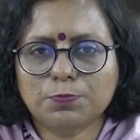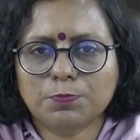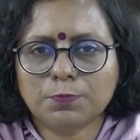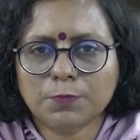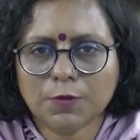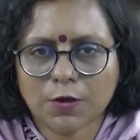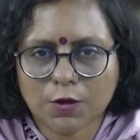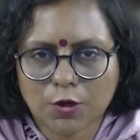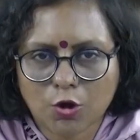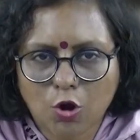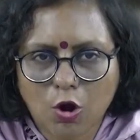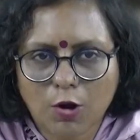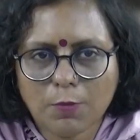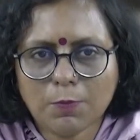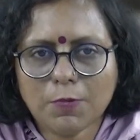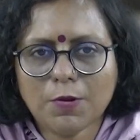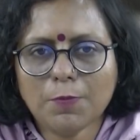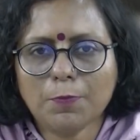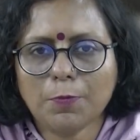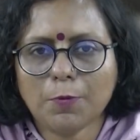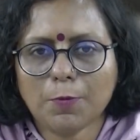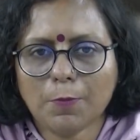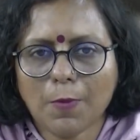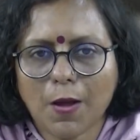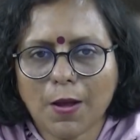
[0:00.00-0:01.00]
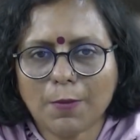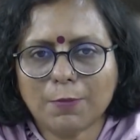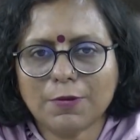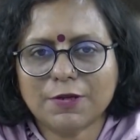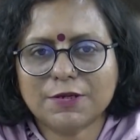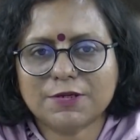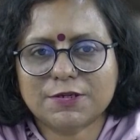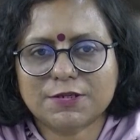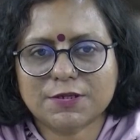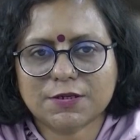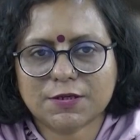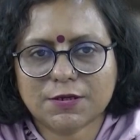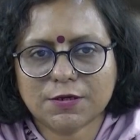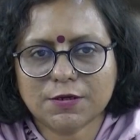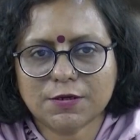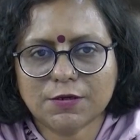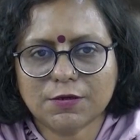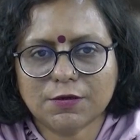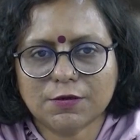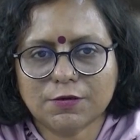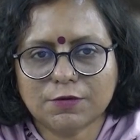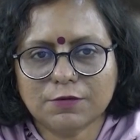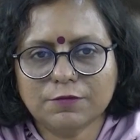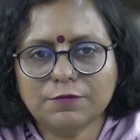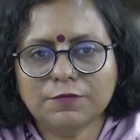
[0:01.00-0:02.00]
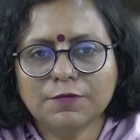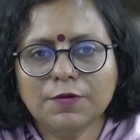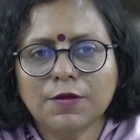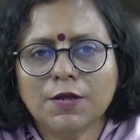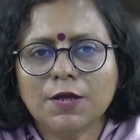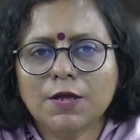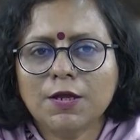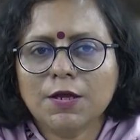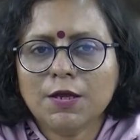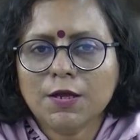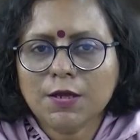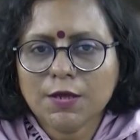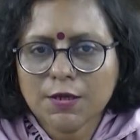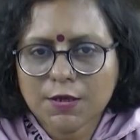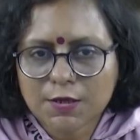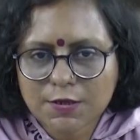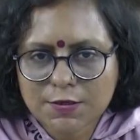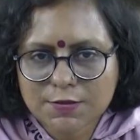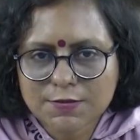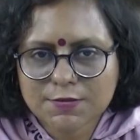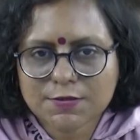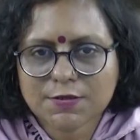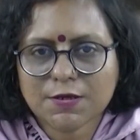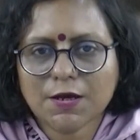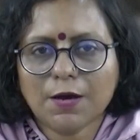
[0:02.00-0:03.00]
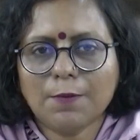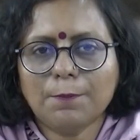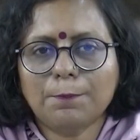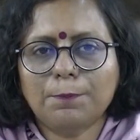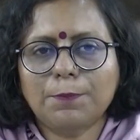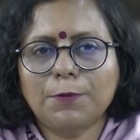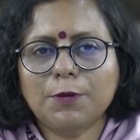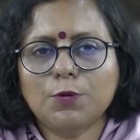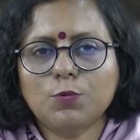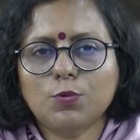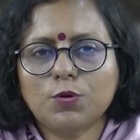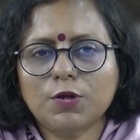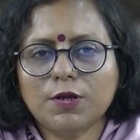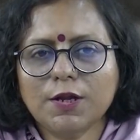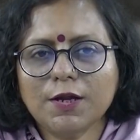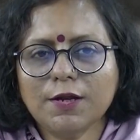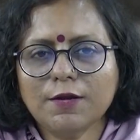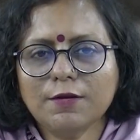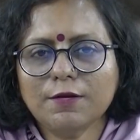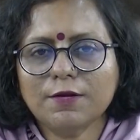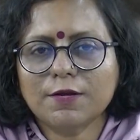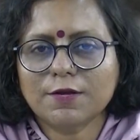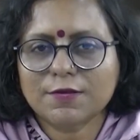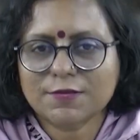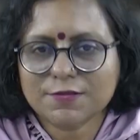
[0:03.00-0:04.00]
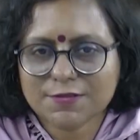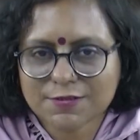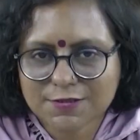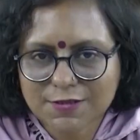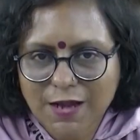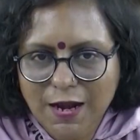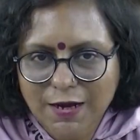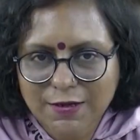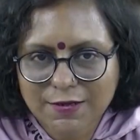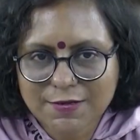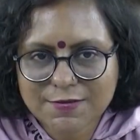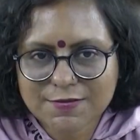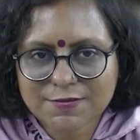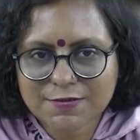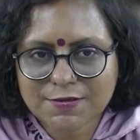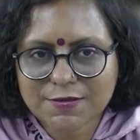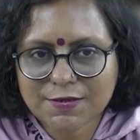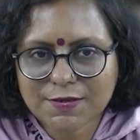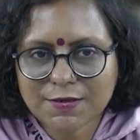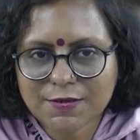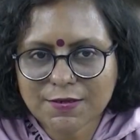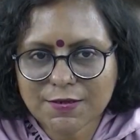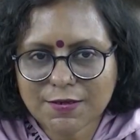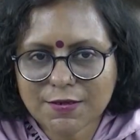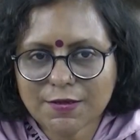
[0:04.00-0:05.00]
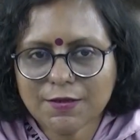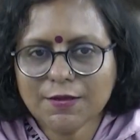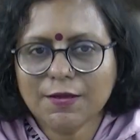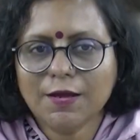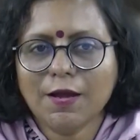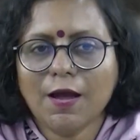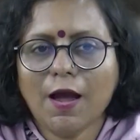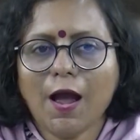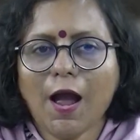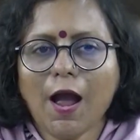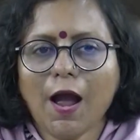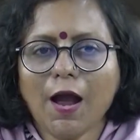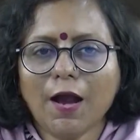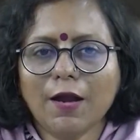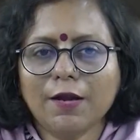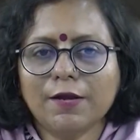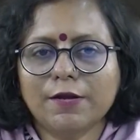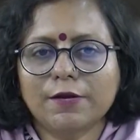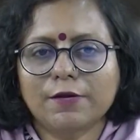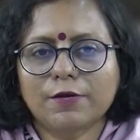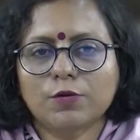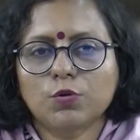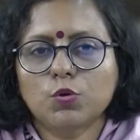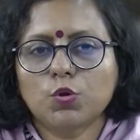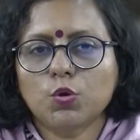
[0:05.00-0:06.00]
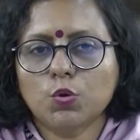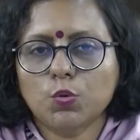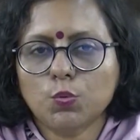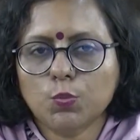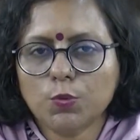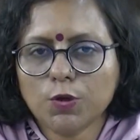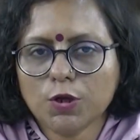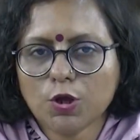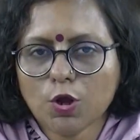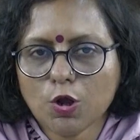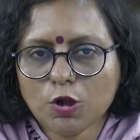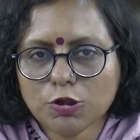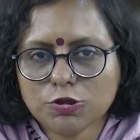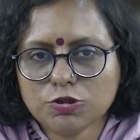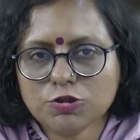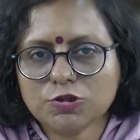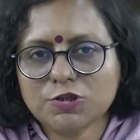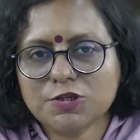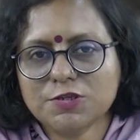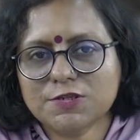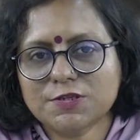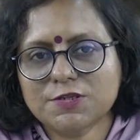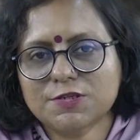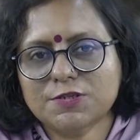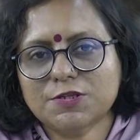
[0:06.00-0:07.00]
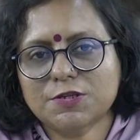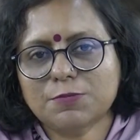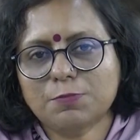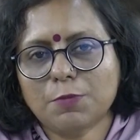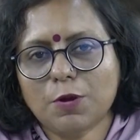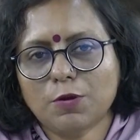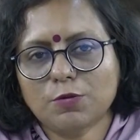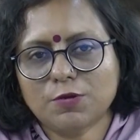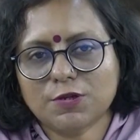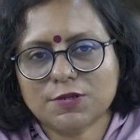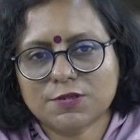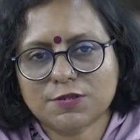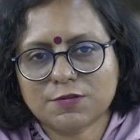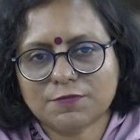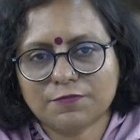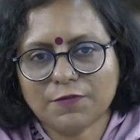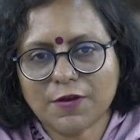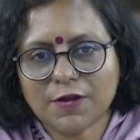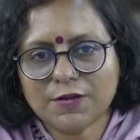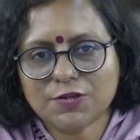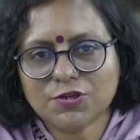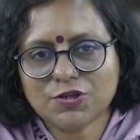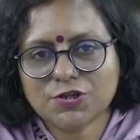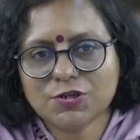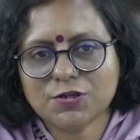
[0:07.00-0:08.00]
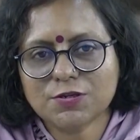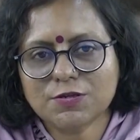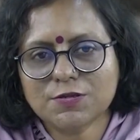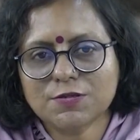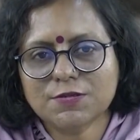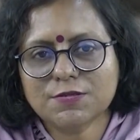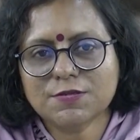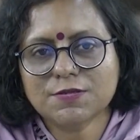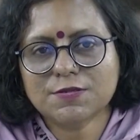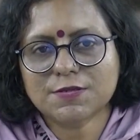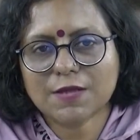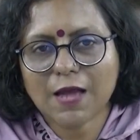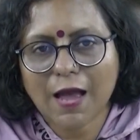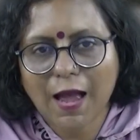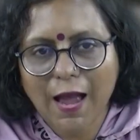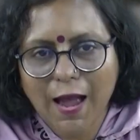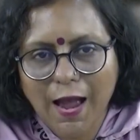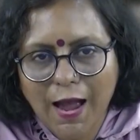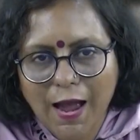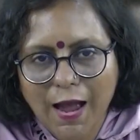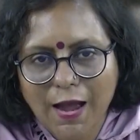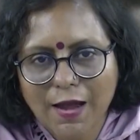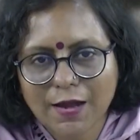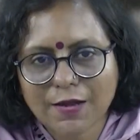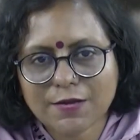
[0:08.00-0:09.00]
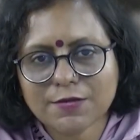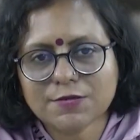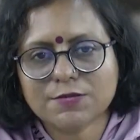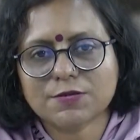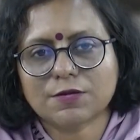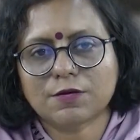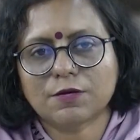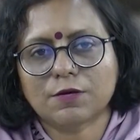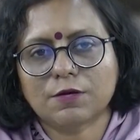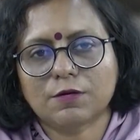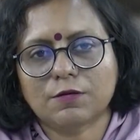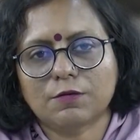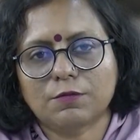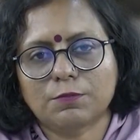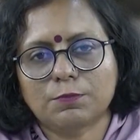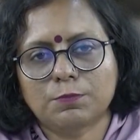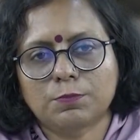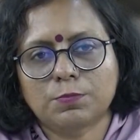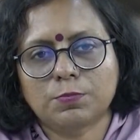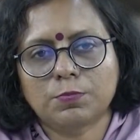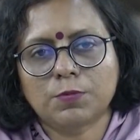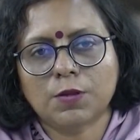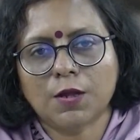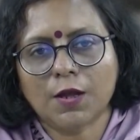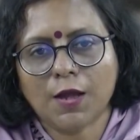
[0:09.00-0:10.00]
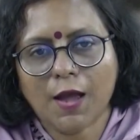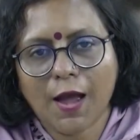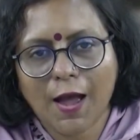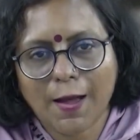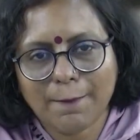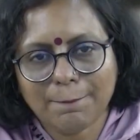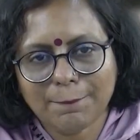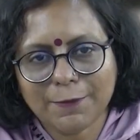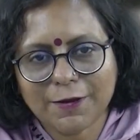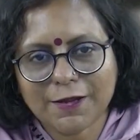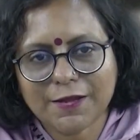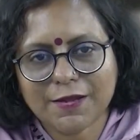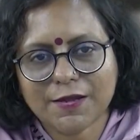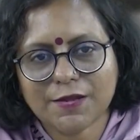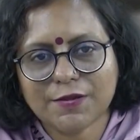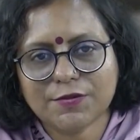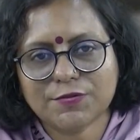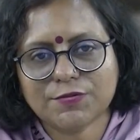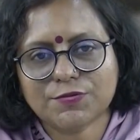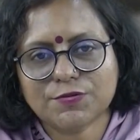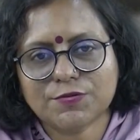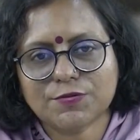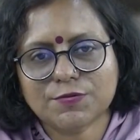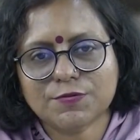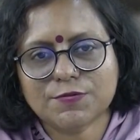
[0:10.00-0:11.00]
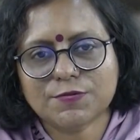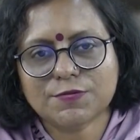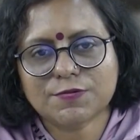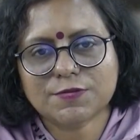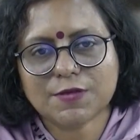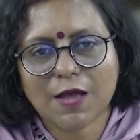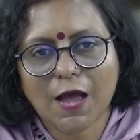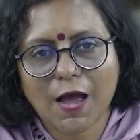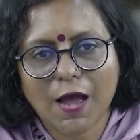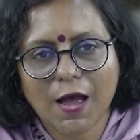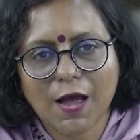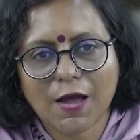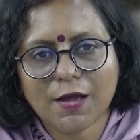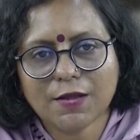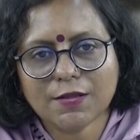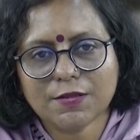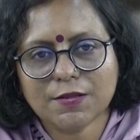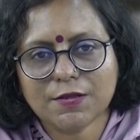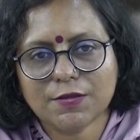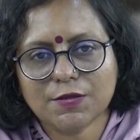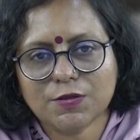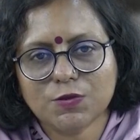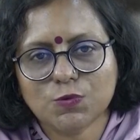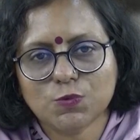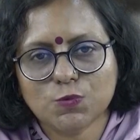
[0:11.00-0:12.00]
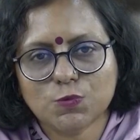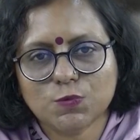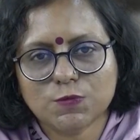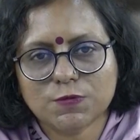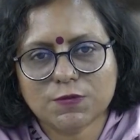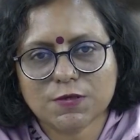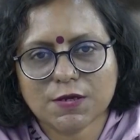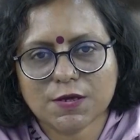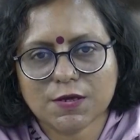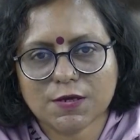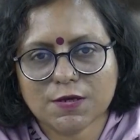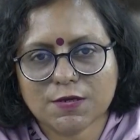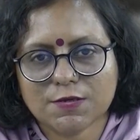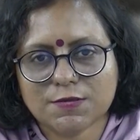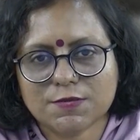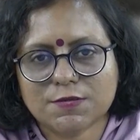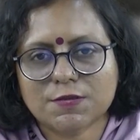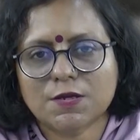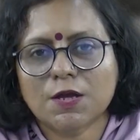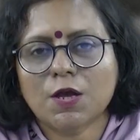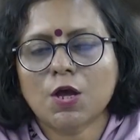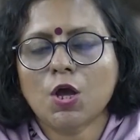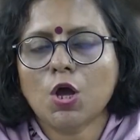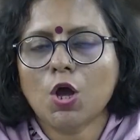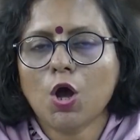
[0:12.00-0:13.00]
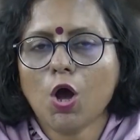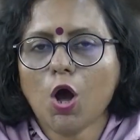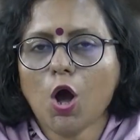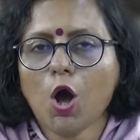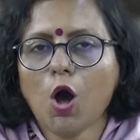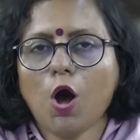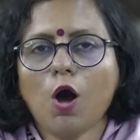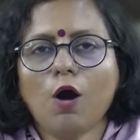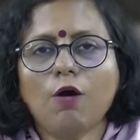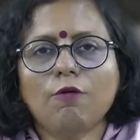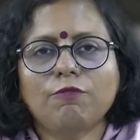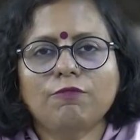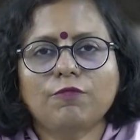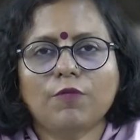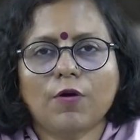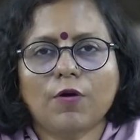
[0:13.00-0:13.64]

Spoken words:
normal probability curve is computed statistically, and we will also discuss about its functions and applications and the uses of